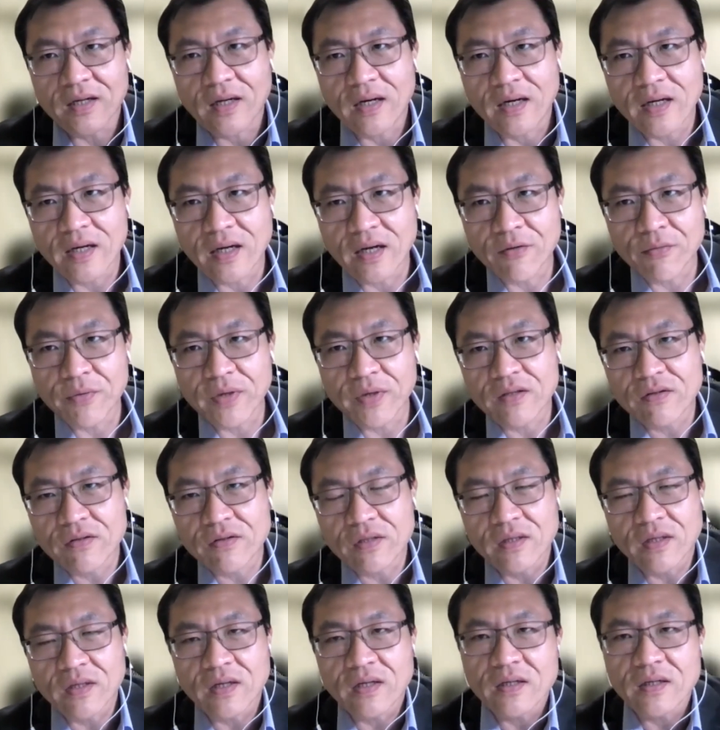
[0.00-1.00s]
I went
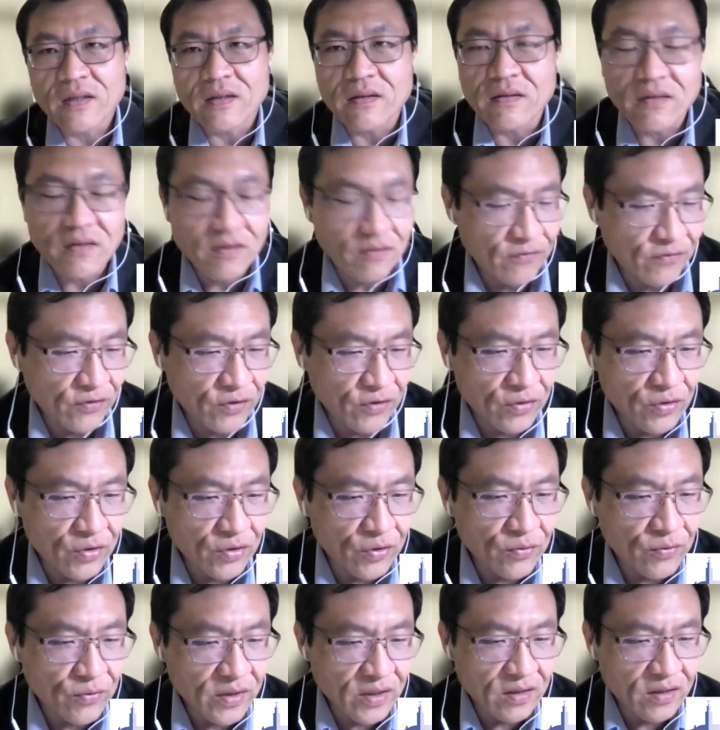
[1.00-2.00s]
there for 2
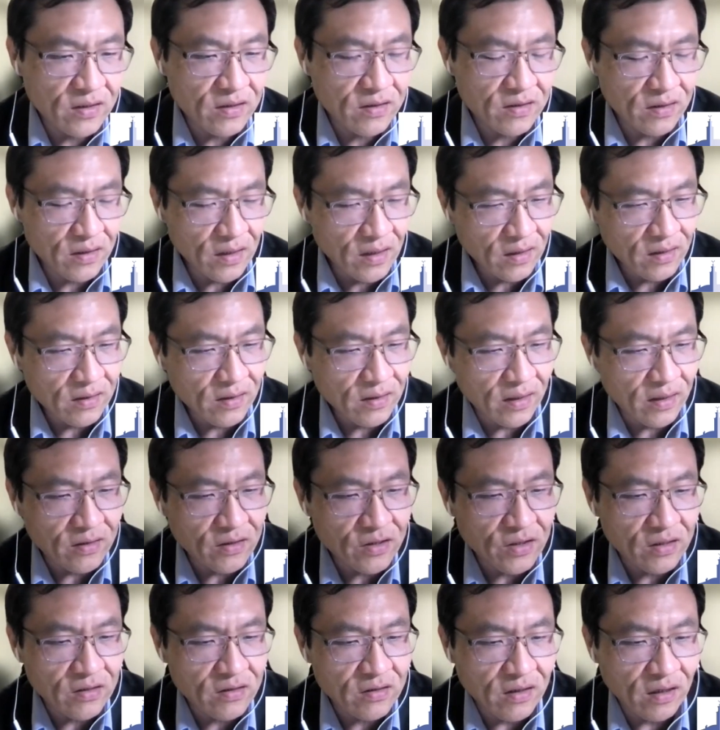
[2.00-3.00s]
weeks and
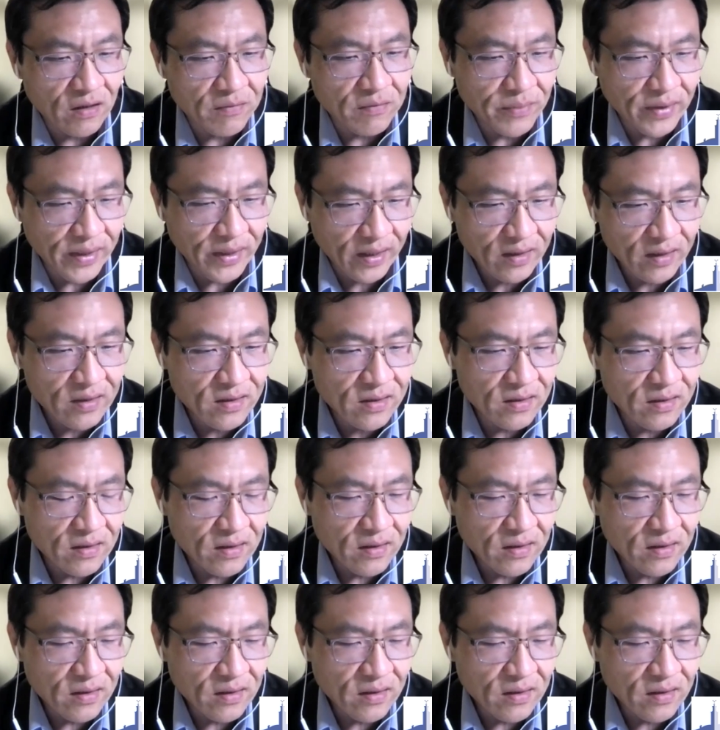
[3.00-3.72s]
just got back.